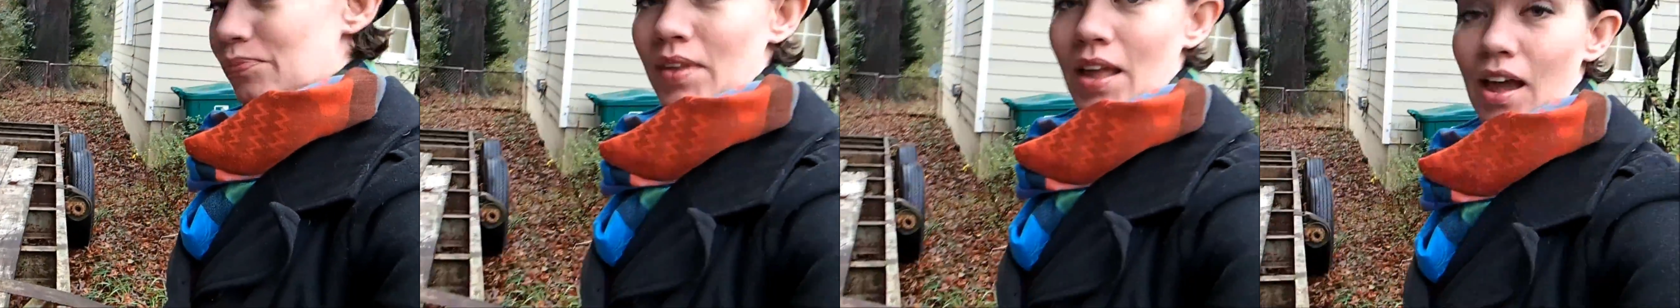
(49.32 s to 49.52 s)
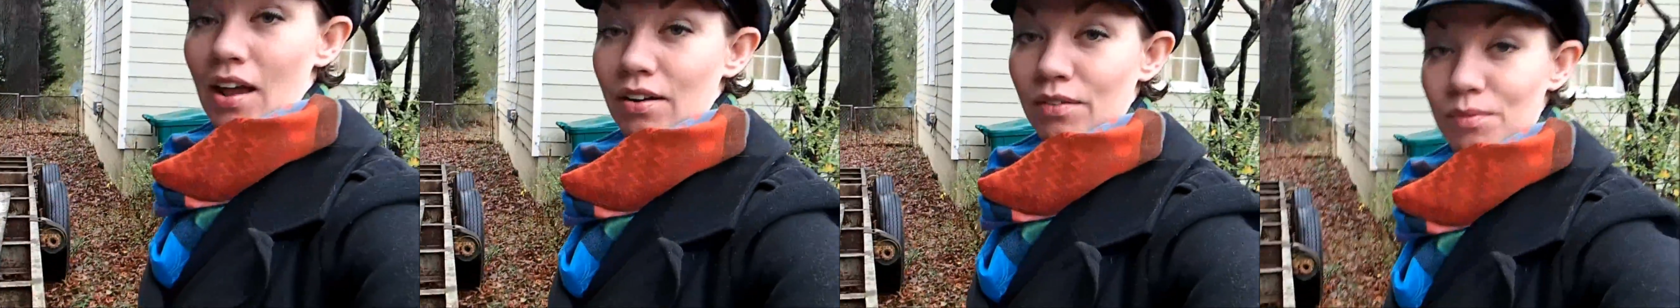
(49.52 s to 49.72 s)

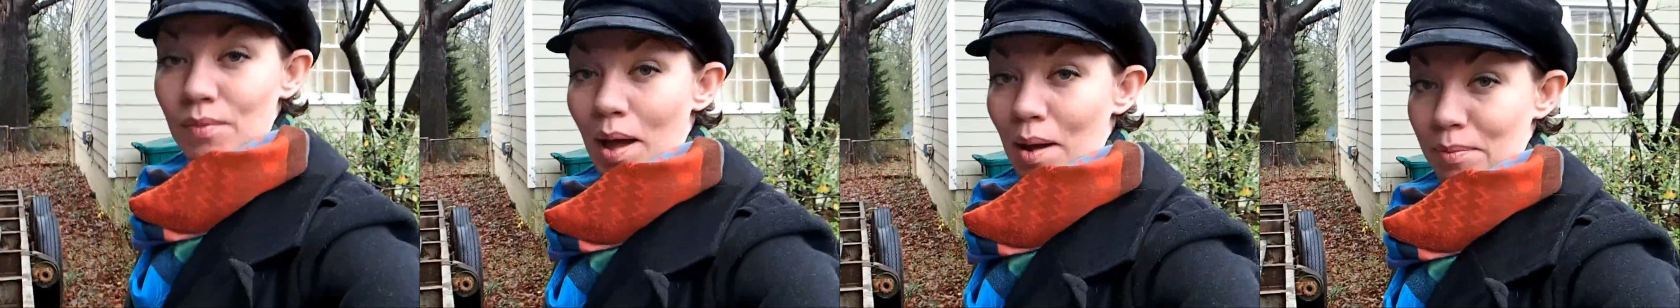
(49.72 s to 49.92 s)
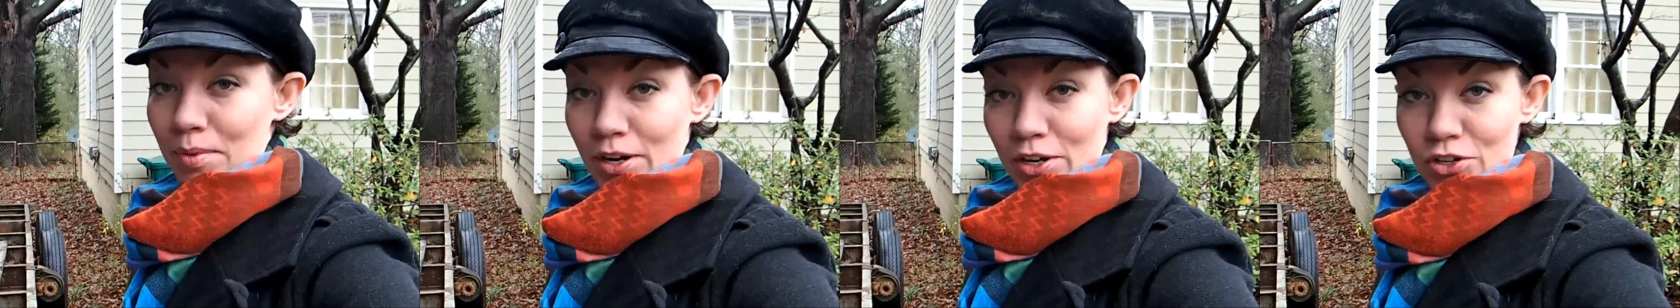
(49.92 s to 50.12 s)

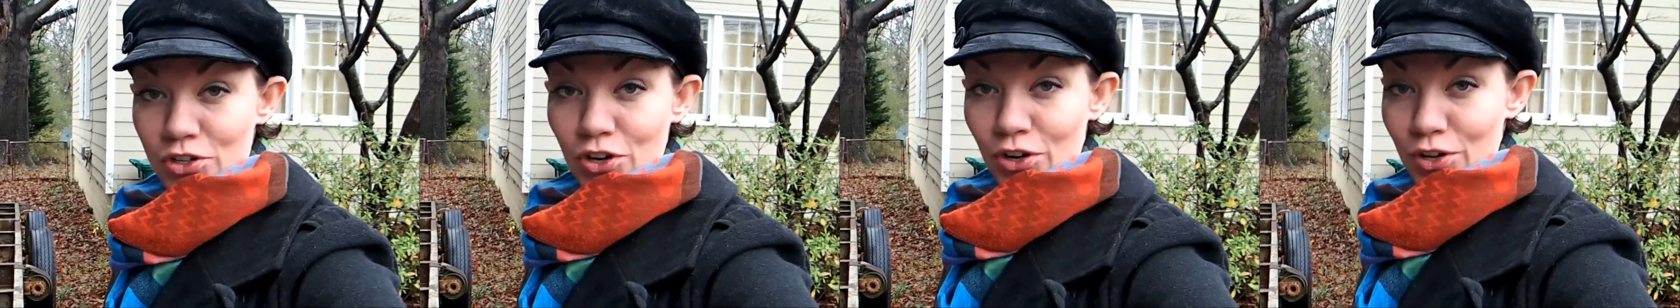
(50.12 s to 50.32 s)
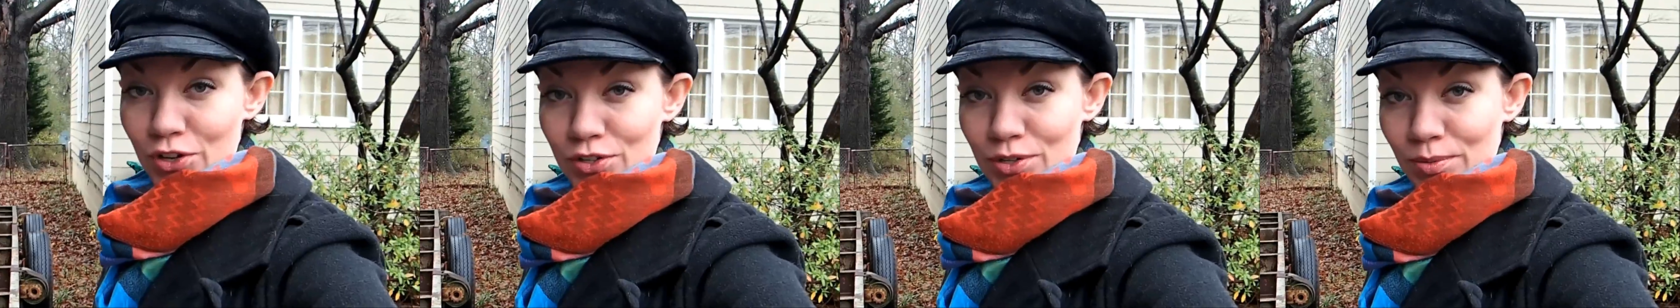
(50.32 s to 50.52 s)
I'm going to show
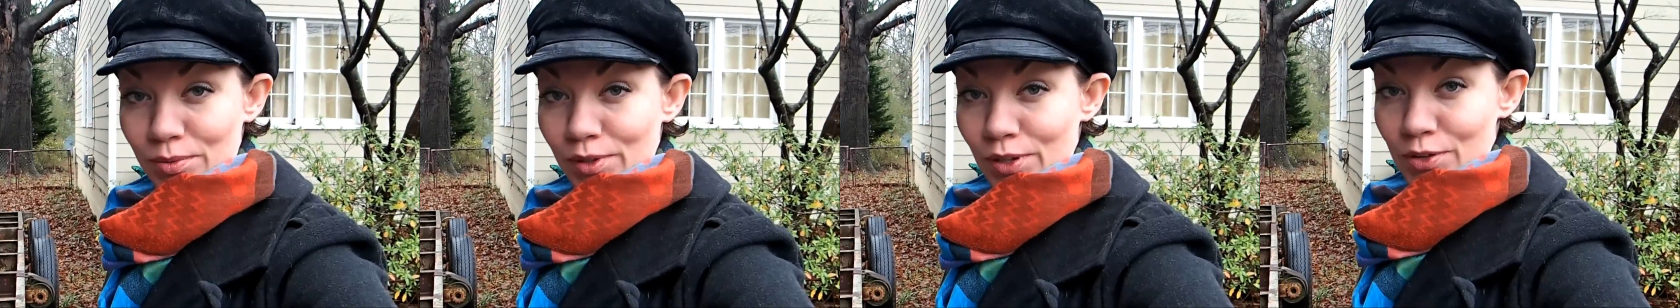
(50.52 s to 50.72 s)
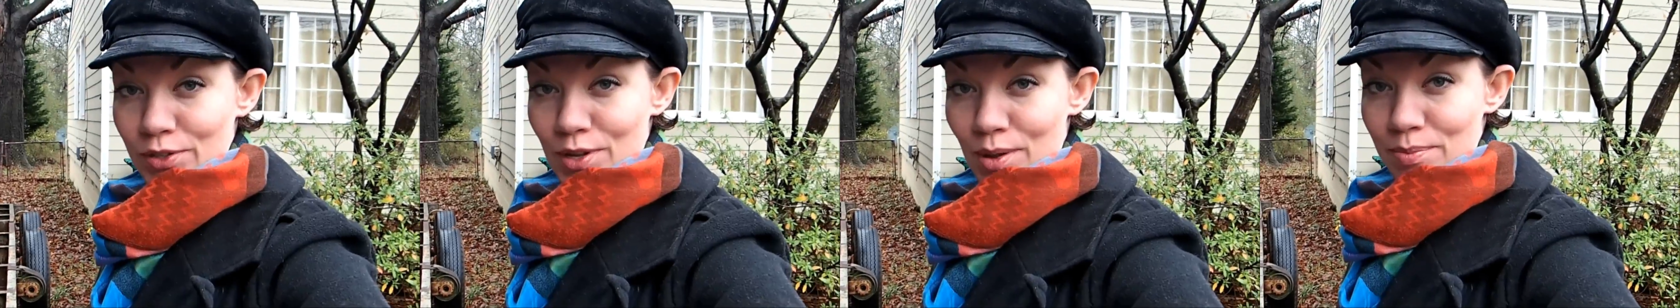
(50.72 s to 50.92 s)
you some
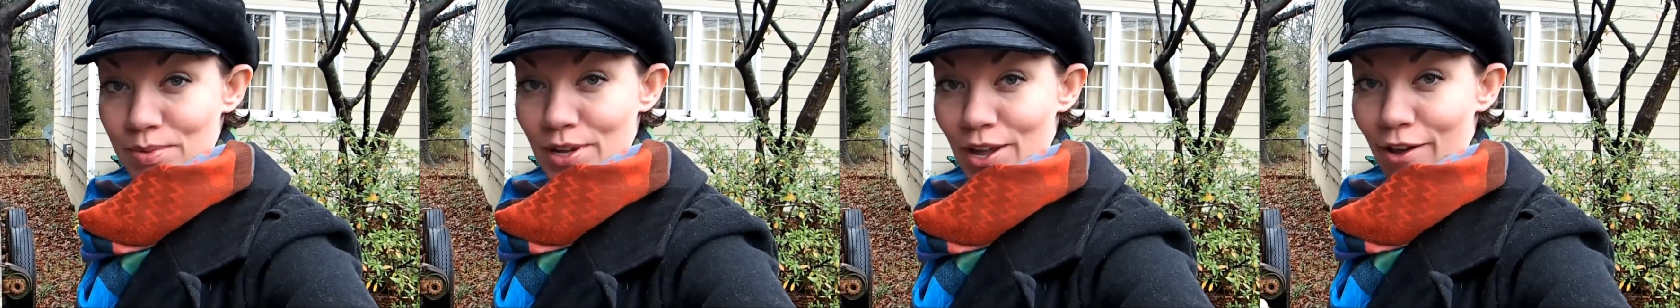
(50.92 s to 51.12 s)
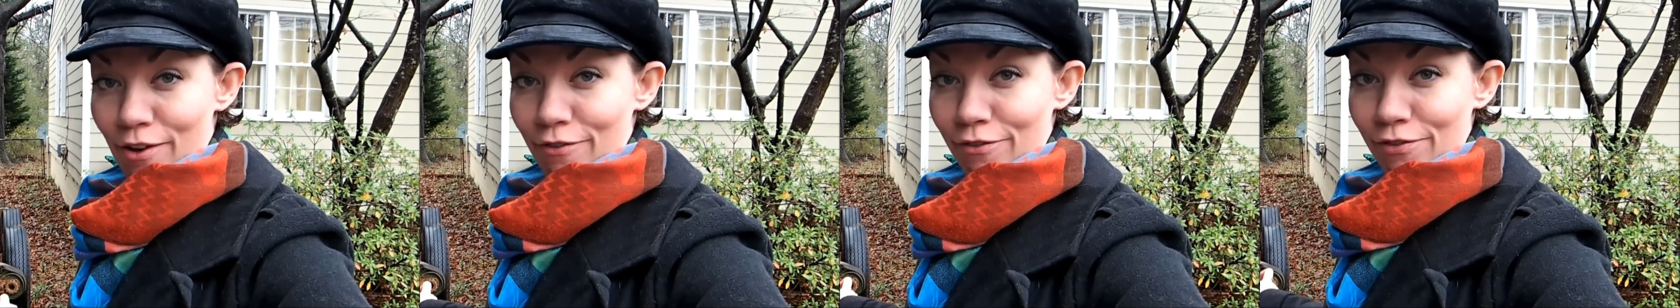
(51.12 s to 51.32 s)
close-ups
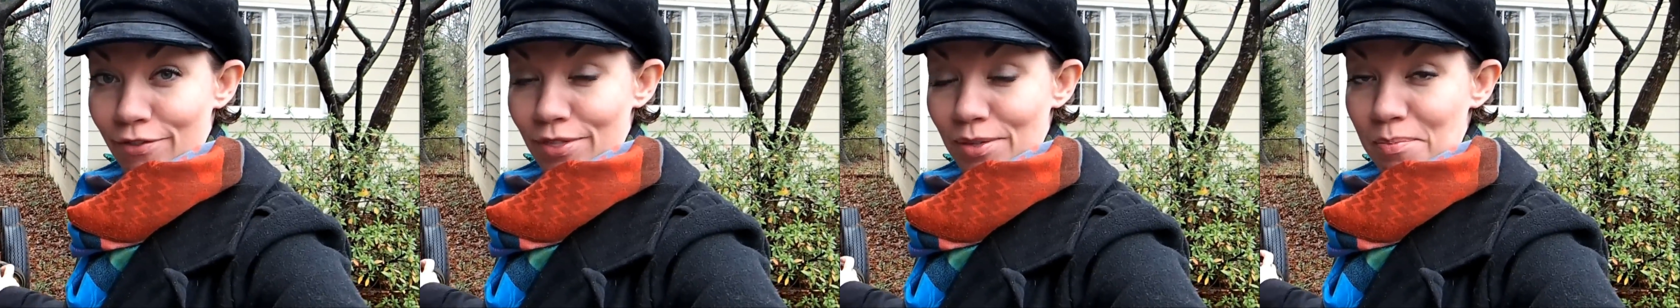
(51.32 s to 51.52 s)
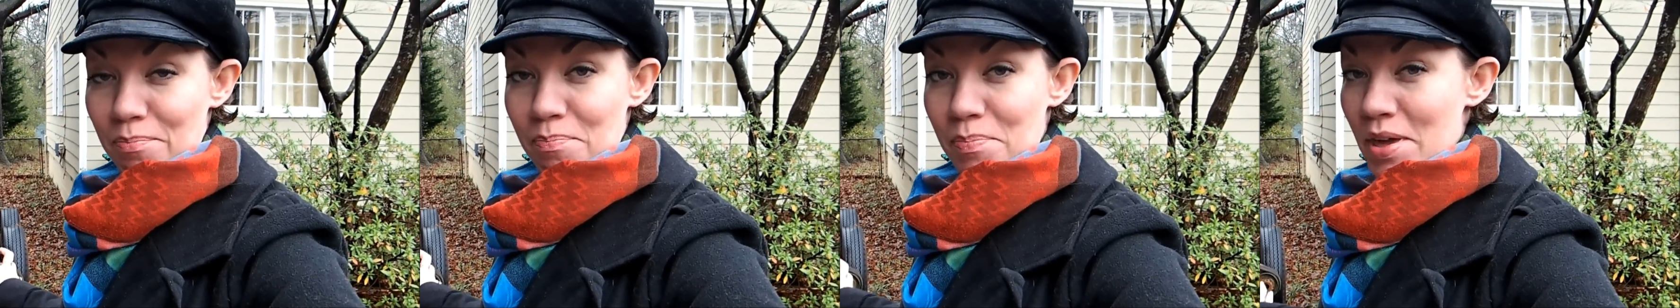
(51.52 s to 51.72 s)
of
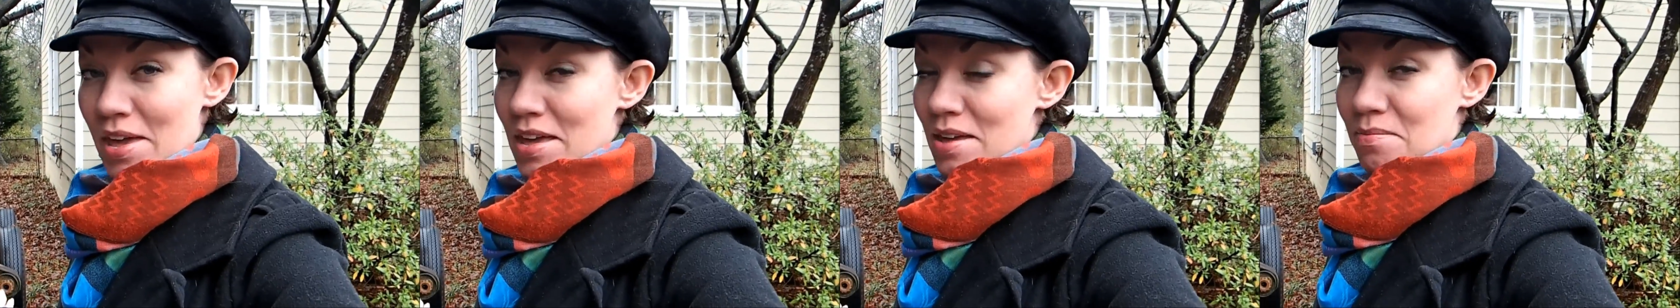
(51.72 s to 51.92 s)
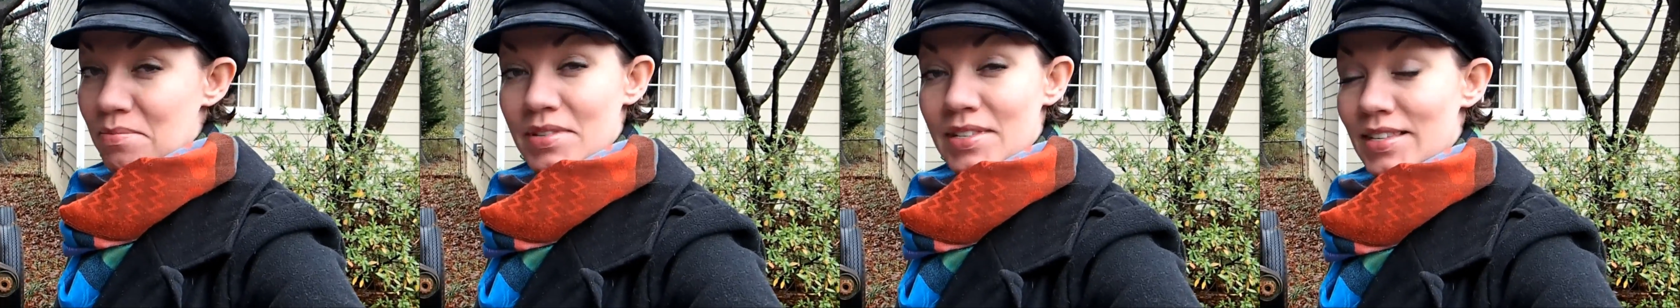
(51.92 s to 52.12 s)
the
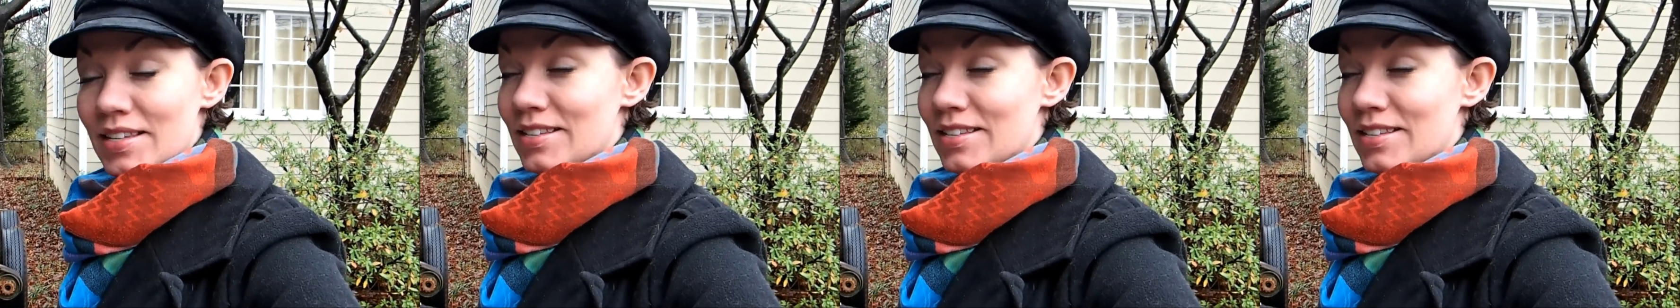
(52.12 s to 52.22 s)
beams.